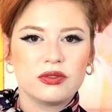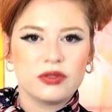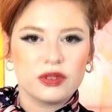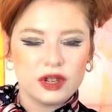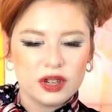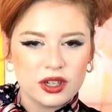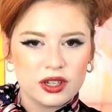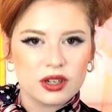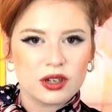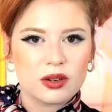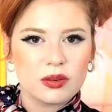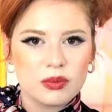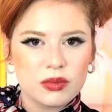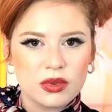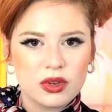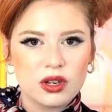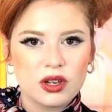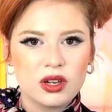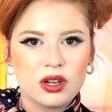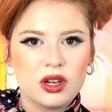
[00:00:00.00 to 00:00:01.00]
freedom
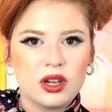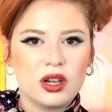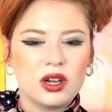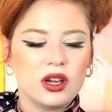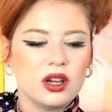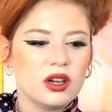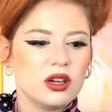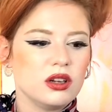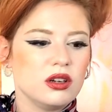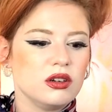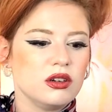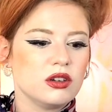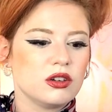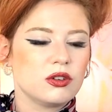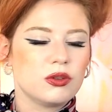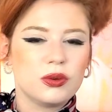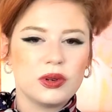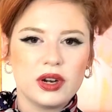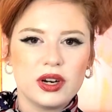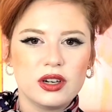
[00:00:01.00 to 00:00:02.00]
and
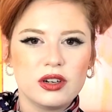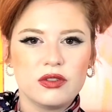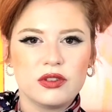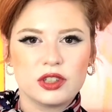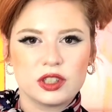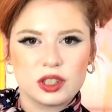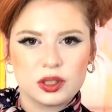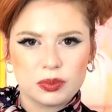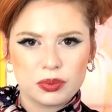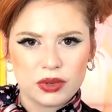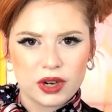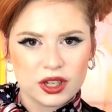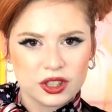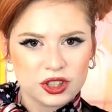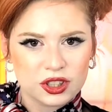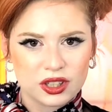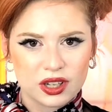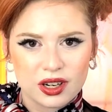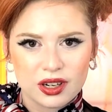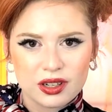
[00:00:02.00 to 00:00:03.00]
creative
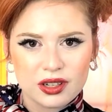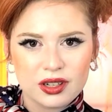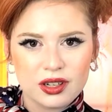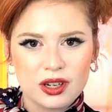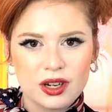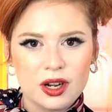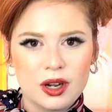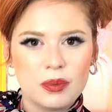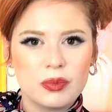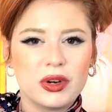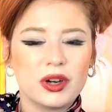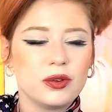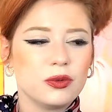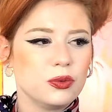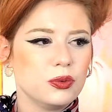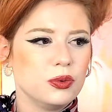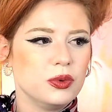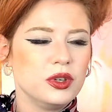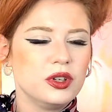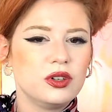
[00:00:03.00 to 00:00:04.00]
expression by
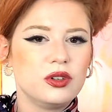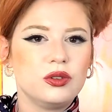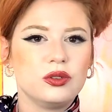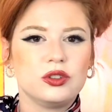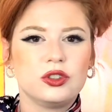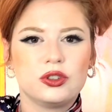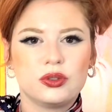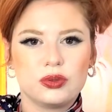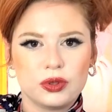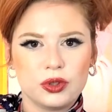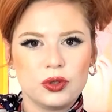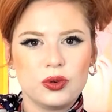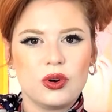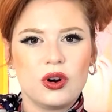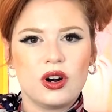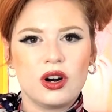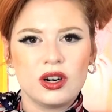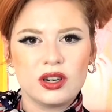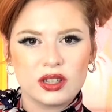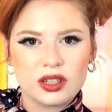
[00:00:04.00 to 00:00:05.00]
real, true
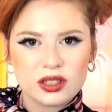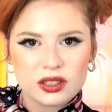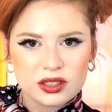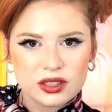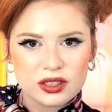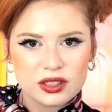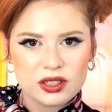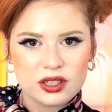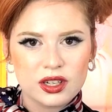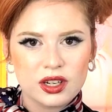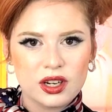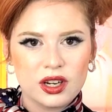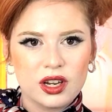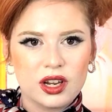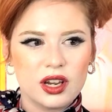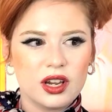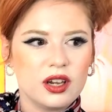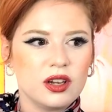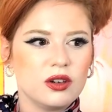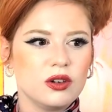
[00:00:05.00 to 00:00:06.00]
artists
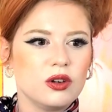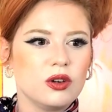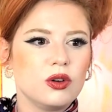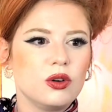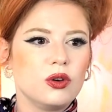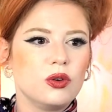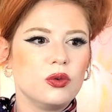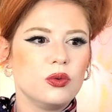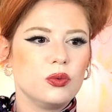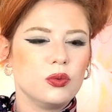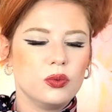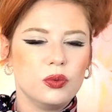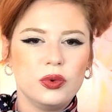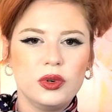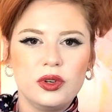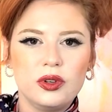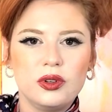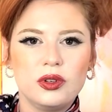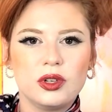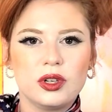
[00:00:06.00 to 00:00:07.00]
and
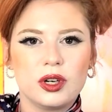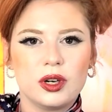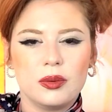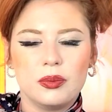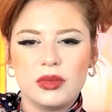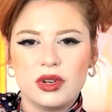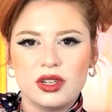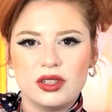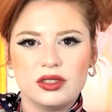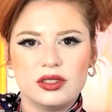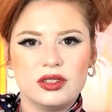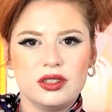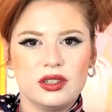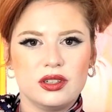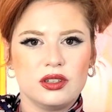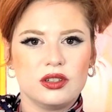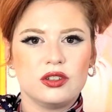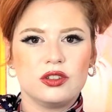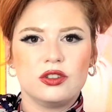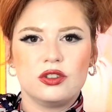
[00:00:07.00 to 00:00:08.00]
really
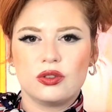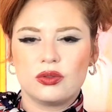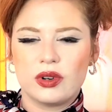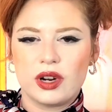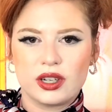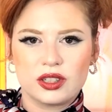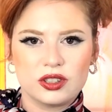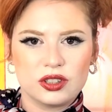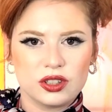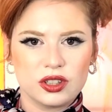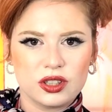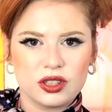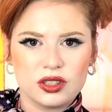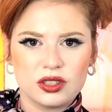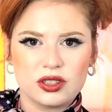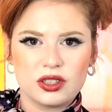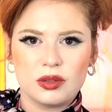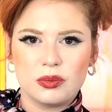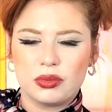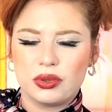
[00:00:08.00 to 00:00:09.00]
amazing
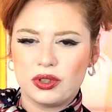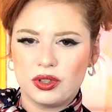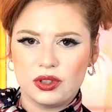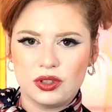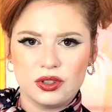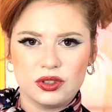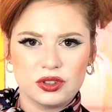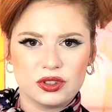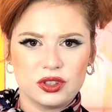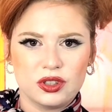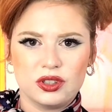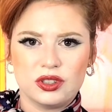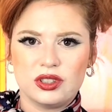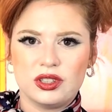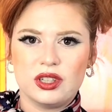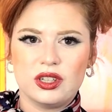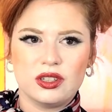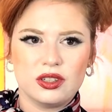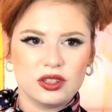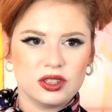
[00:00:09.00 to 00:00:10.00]
directors and producers
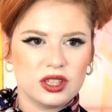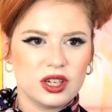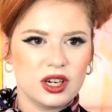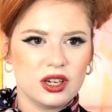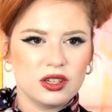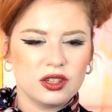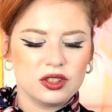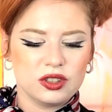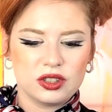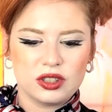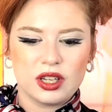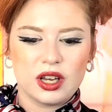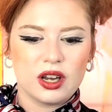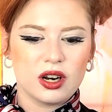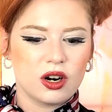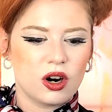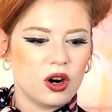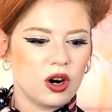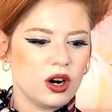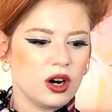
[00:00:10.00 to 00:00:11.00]
and entertainers
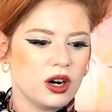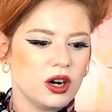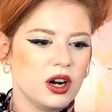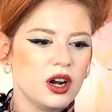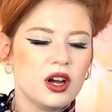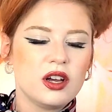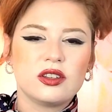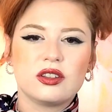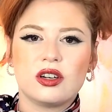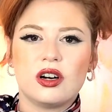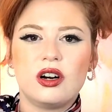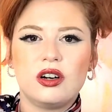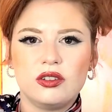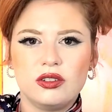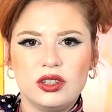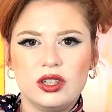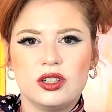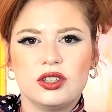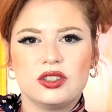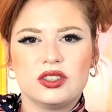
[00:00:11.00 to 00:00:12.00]
that are thought
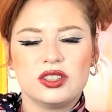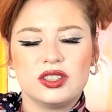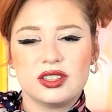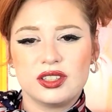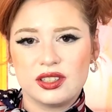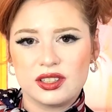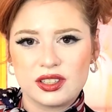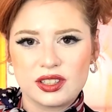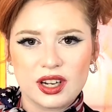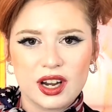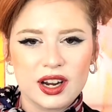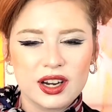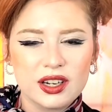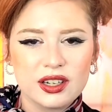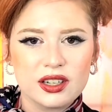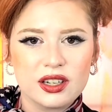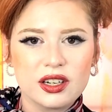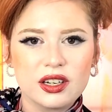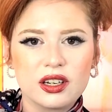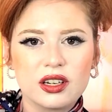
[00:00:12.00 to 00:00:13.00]
leaders in
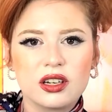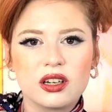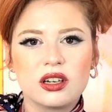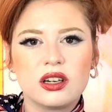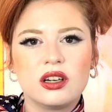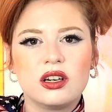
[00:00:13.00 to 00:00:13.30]
society.